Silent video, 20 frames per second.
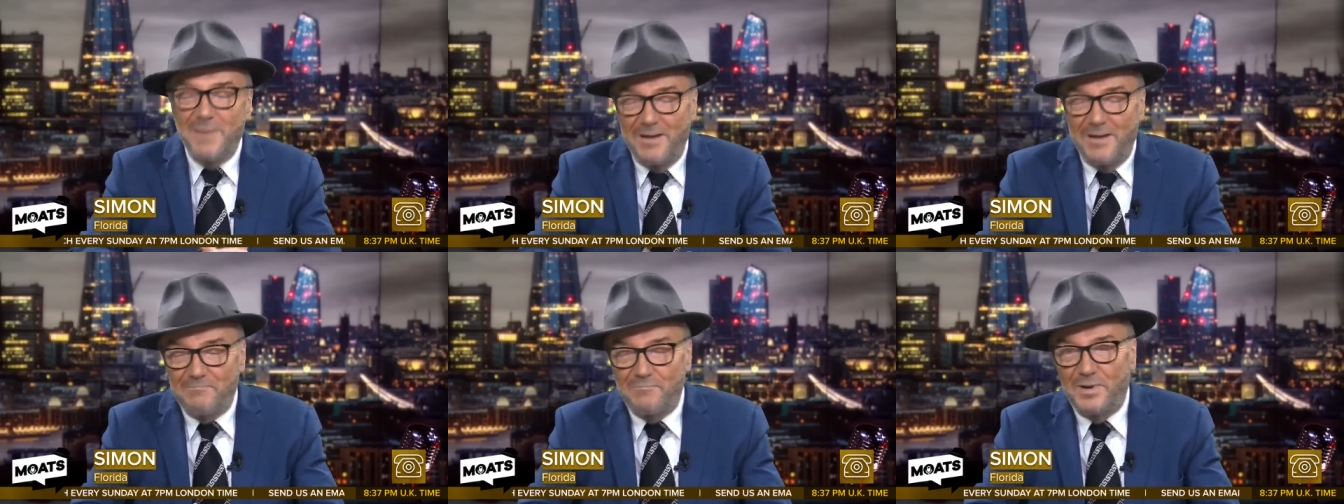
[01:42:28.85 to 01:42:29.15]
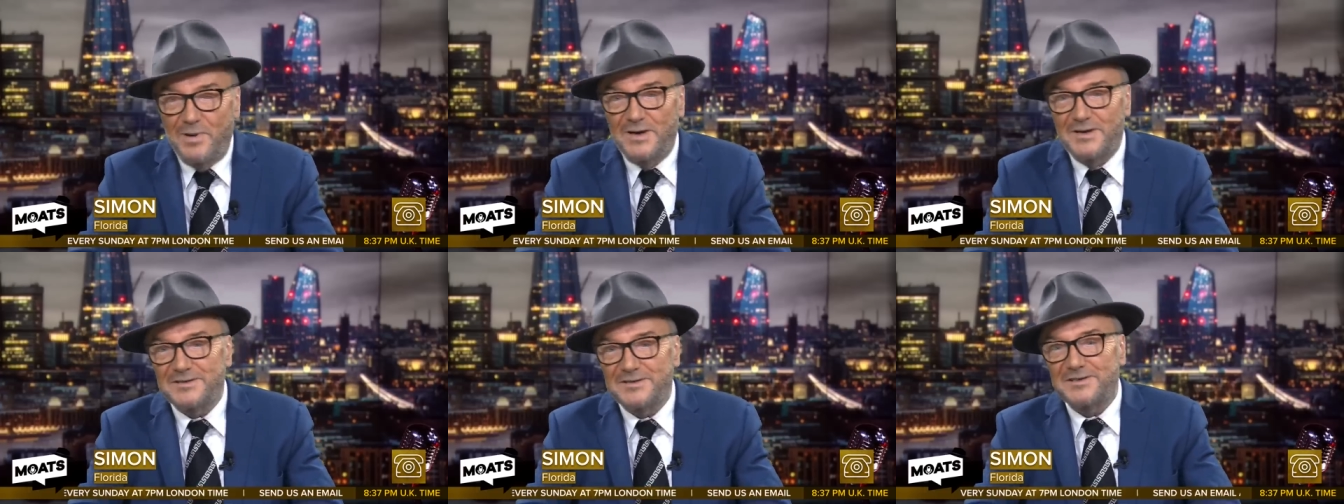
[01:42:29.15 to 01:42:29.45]

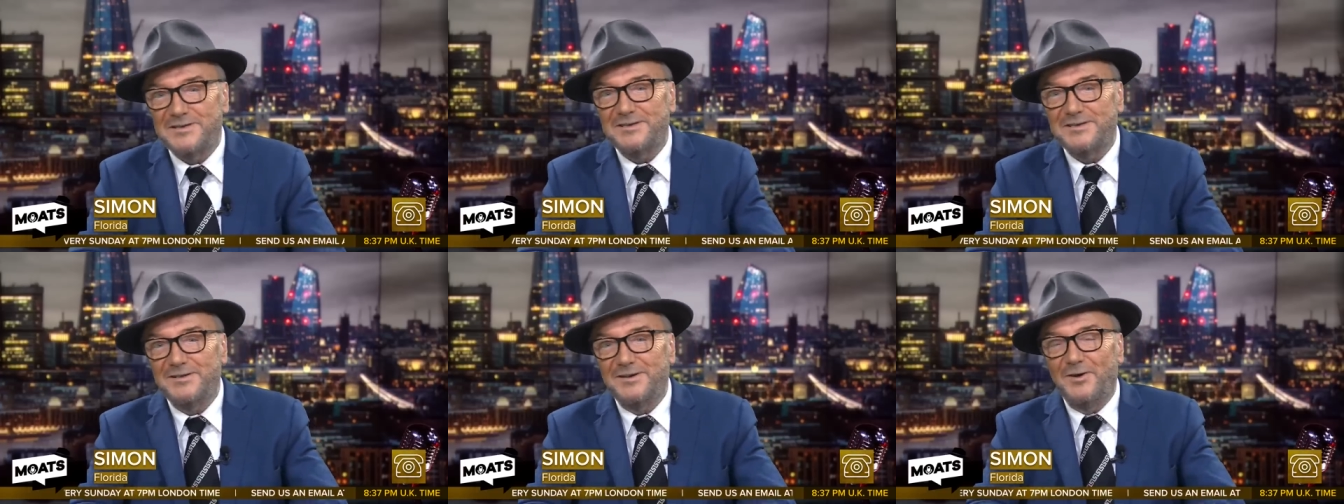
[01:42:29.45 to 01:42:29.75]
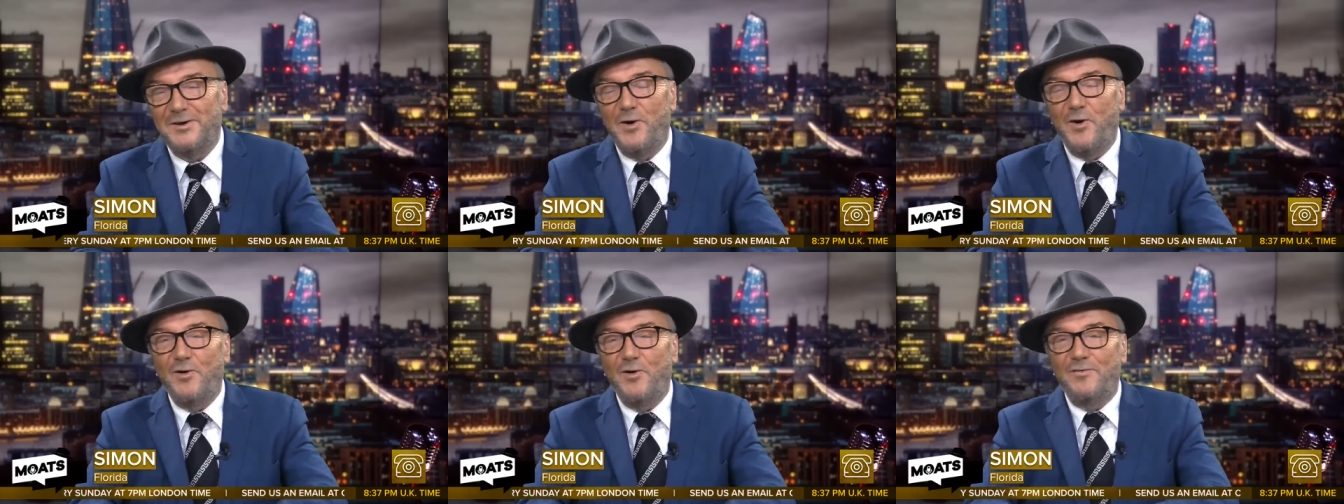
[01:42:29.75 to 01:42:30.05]
members
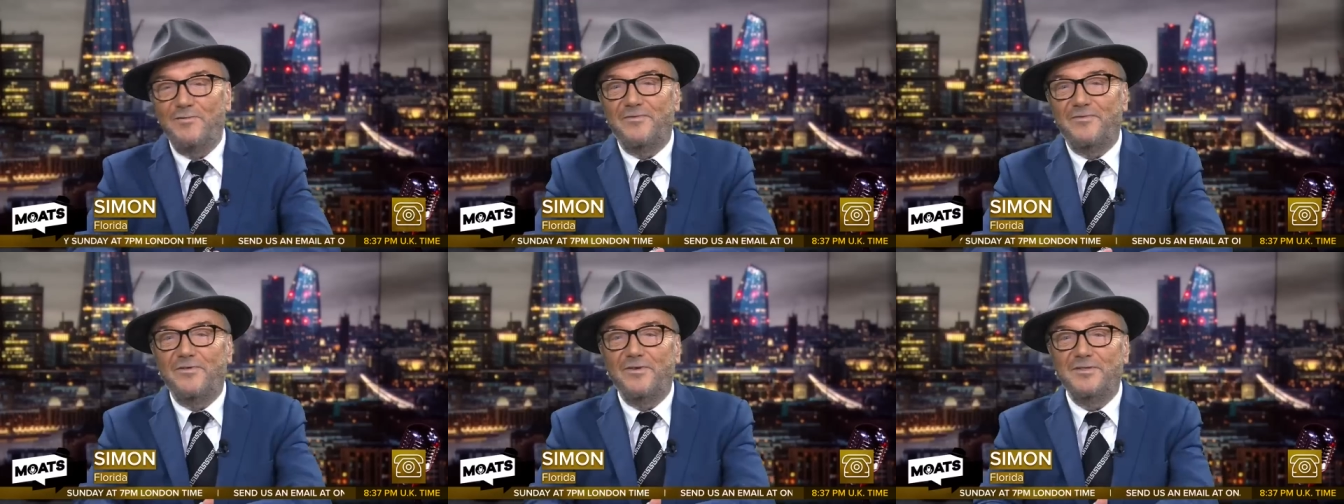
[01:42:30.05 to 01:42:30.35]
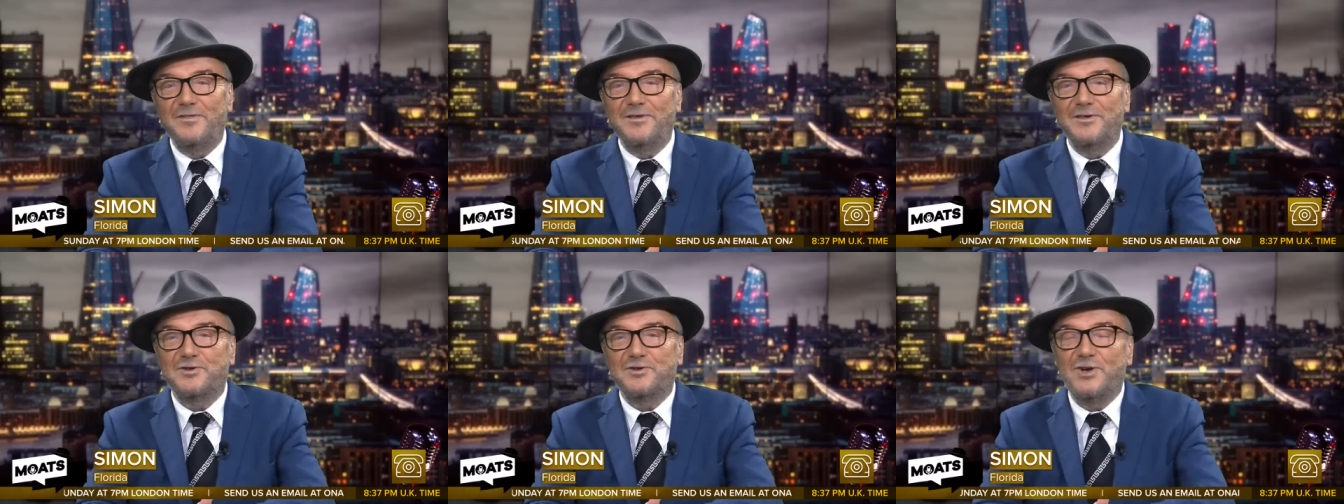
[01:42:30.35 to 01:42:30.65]

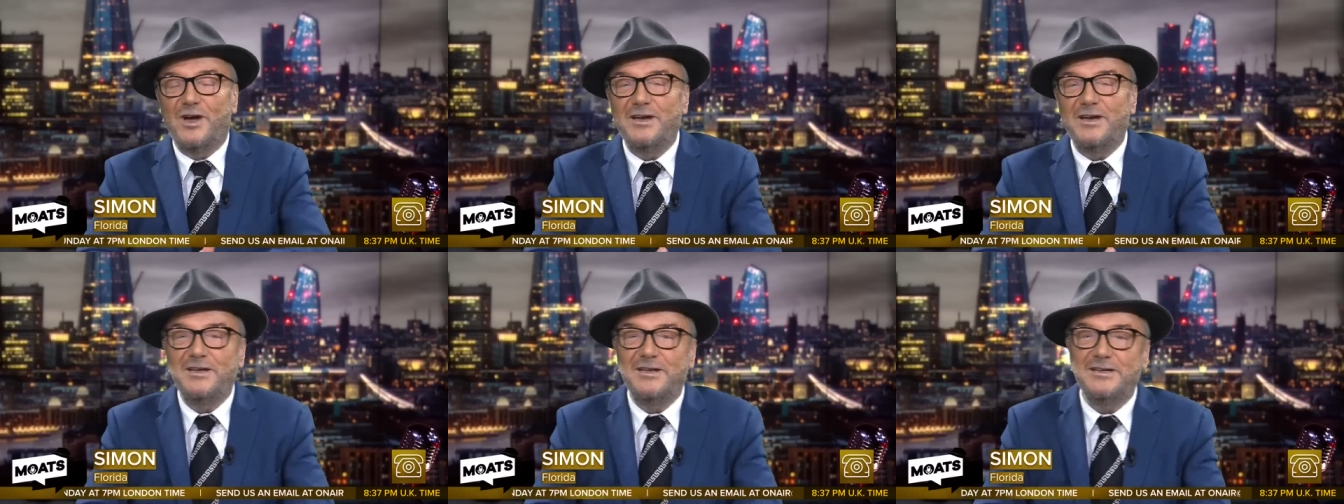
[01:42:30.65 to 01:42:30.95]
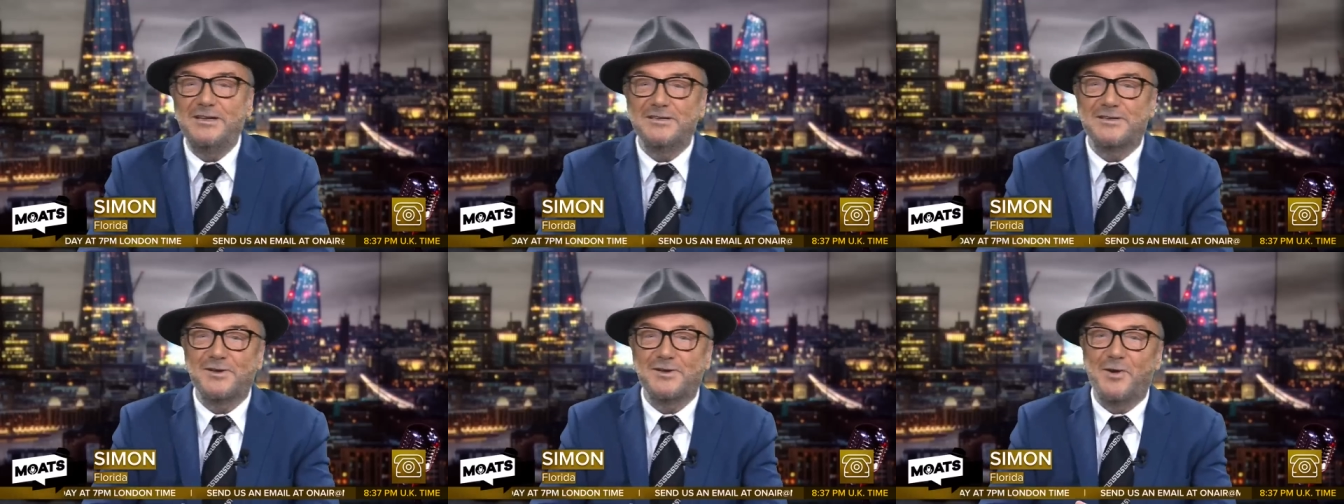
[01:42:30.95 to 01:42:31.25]
of the
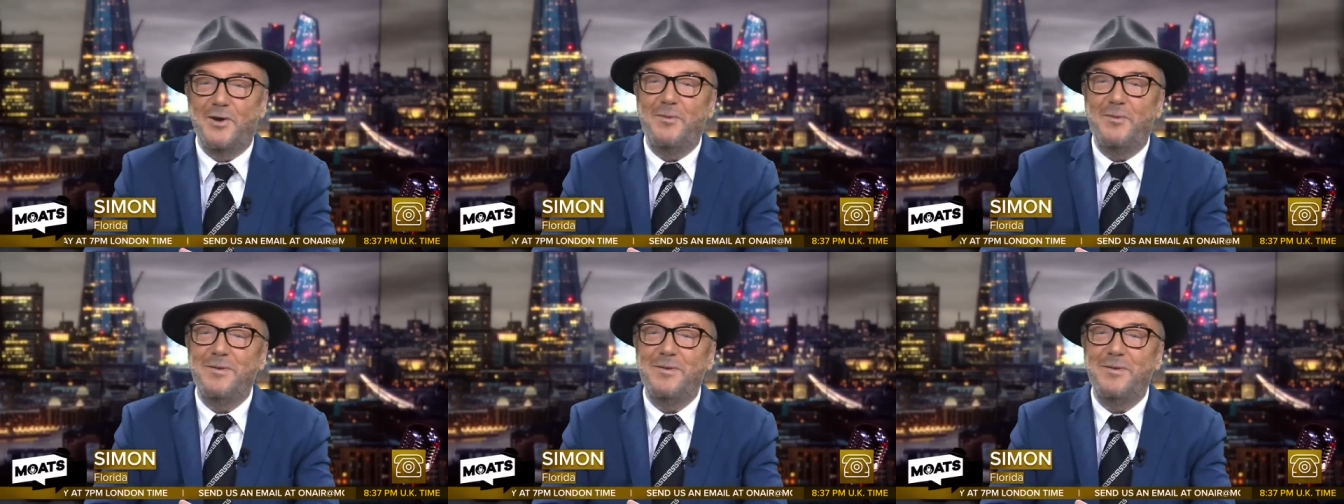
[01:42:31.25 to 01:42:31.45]
Chinese